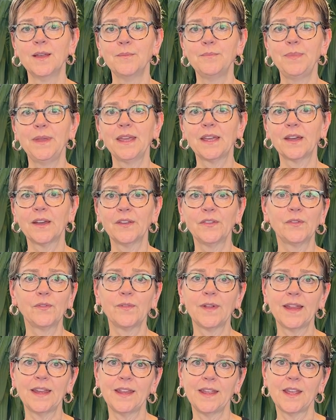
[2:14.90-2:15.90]
Because
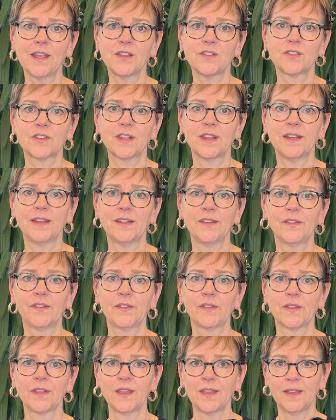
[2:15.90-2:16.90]
radiation
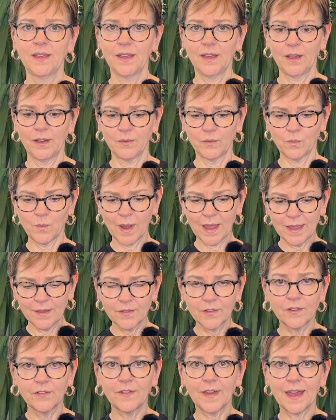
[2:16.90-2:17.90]
is a wave
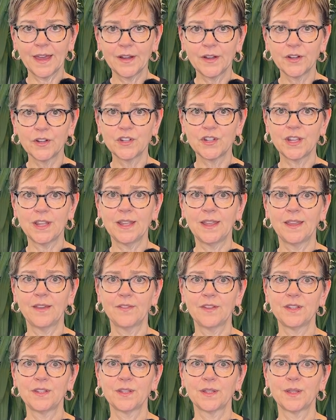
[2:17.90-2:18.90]
of energy
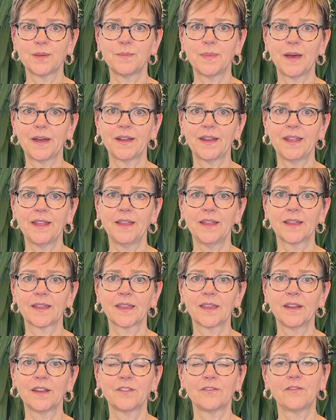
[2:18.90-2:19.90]
given to the body, it
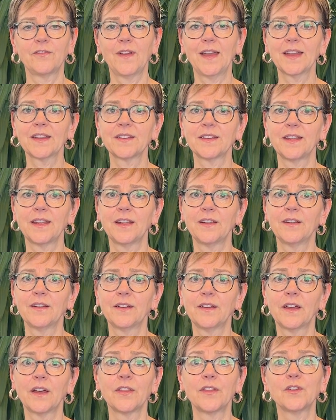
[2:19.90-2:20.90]
can affect air,
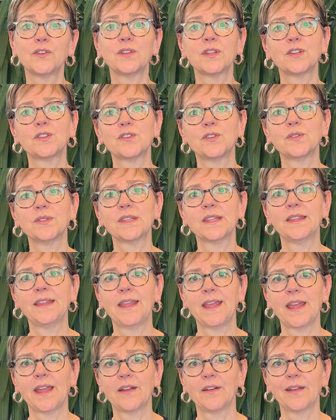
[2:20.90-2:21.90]
other tissues in
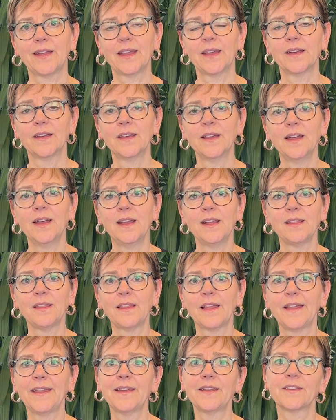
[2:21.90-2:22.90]
the area,
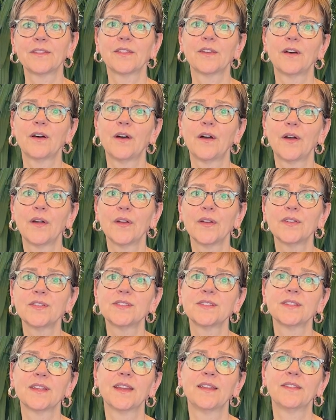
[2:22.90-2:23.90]
like the
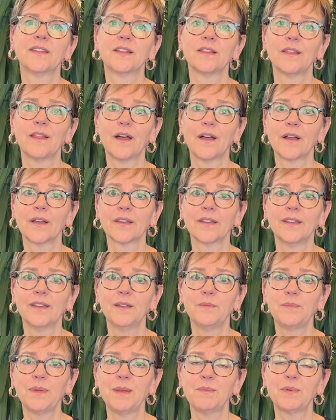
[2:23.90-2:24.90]
heart and the lung.
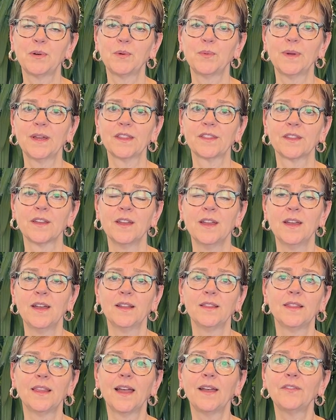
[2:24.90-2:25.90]
In people with
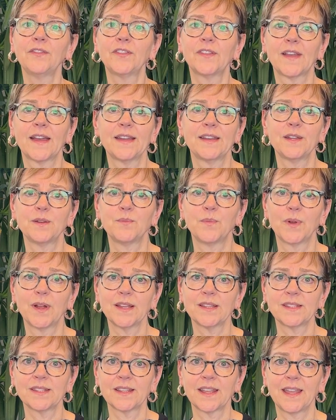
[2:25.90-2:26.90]
left sided
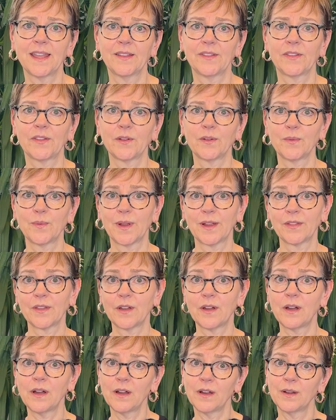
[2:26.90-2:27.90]
breast cancer, where the
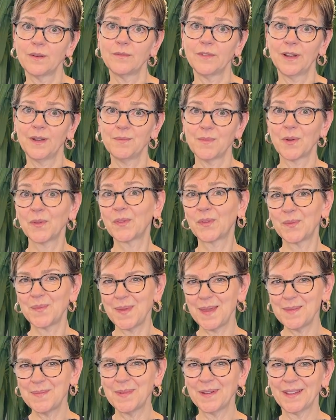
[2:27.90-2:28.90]
heart in most
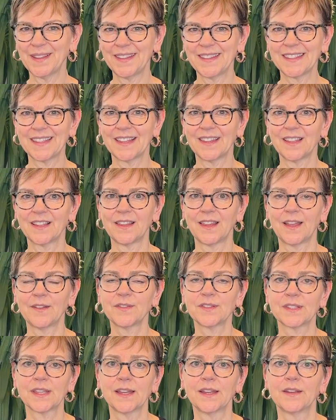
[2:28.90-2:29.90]
people is on the left
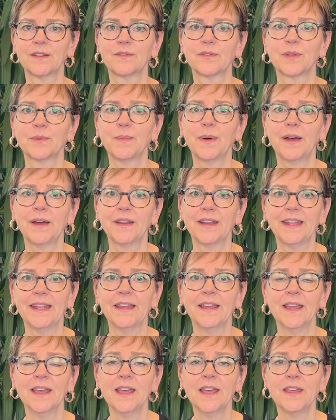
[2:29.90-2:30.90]
side of the body,
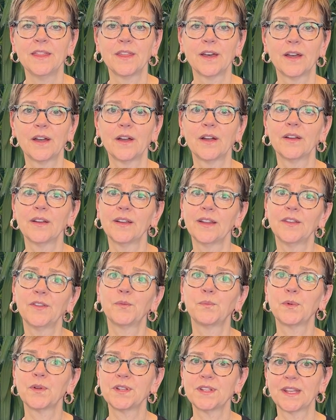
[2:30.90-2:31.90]
the heart is
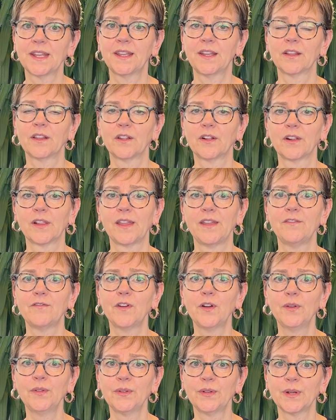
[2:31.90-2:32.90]
particularly
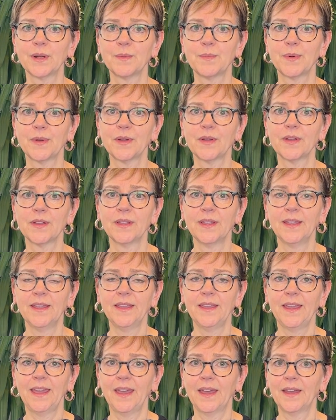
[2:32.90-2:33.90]
vulnerable.
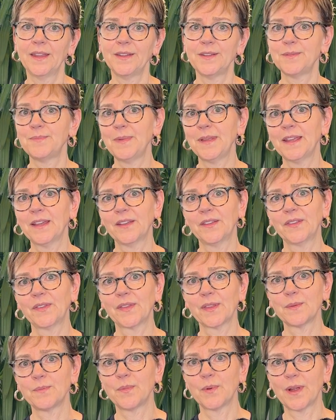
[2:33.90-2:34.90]
And because
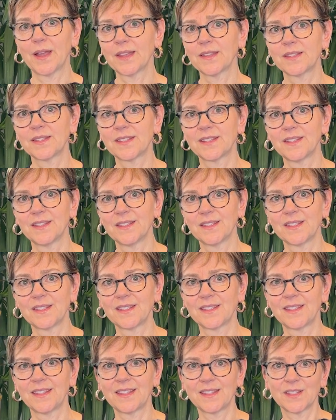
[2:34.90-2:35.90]
the breast is
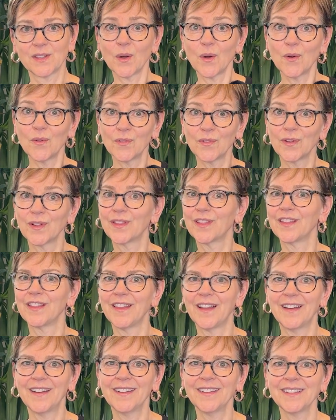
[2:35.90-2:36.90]
sits over the
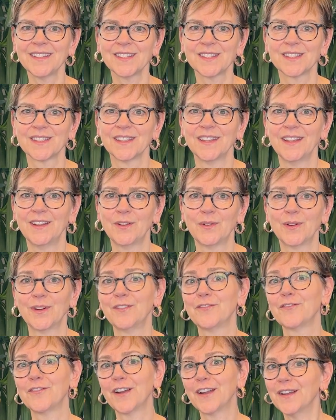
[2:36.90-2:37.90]
lungs or
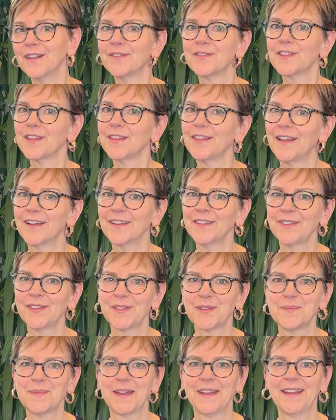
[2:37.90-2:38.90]
in front of the lungs,
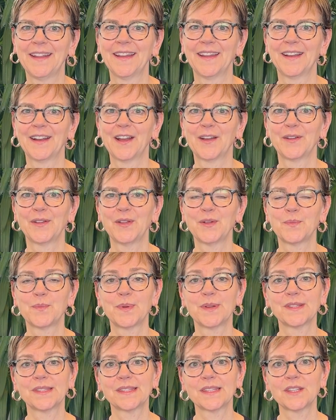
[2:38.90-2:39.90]
depending on how you're
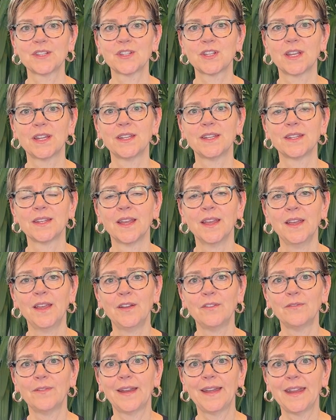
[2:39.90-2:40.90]
positioned,
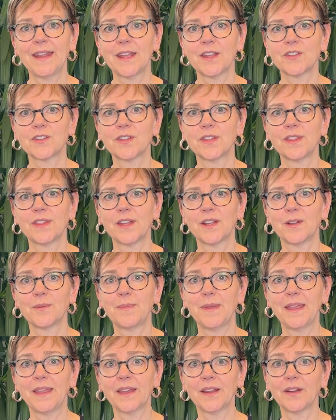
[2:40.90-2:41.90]
radiation
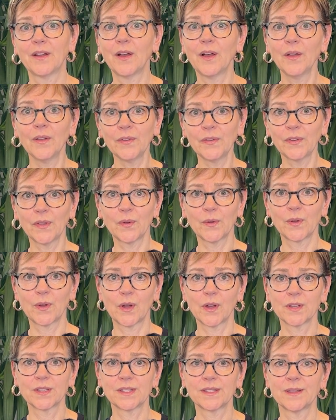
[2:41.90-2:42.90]
therapy can also
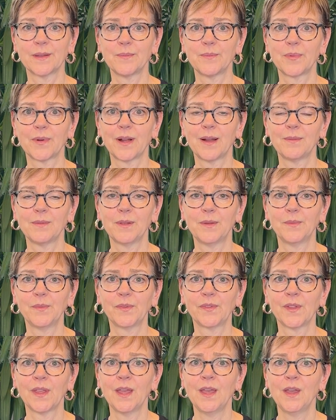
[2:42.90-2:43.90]
cause some
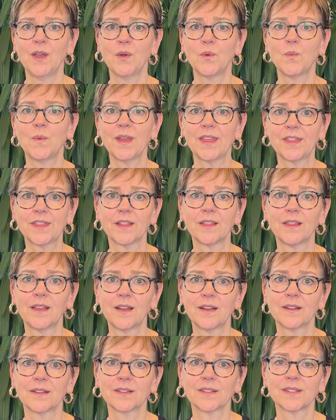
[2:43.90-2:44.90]
problems with the
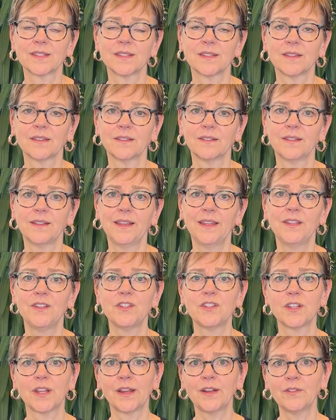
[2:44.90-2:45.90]
lungs in
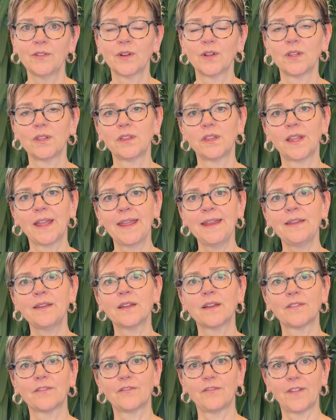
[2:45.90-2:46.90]
general, late
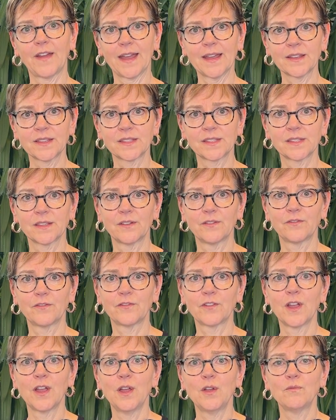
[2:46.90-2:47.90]
effects
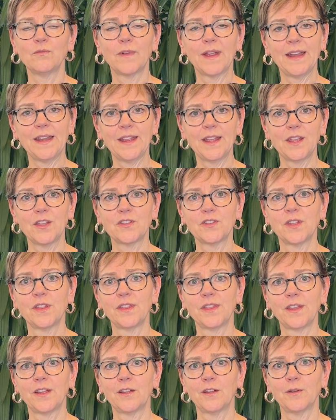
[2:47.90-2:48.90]
of
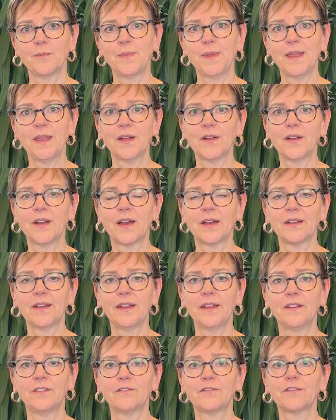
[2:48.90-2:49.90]
radiation therapy are not
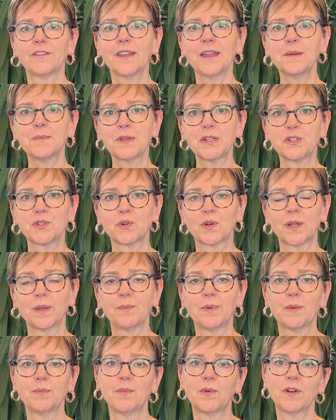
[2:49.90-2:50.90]
inflammatory
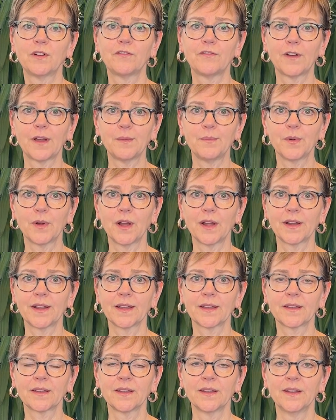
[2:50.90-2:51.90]
but more
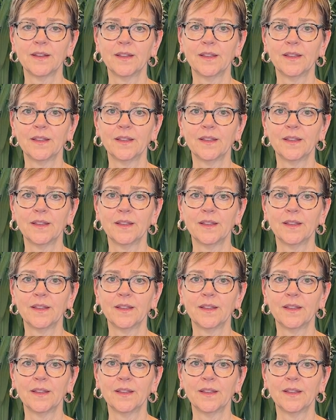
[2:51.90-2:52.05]
fibrotic.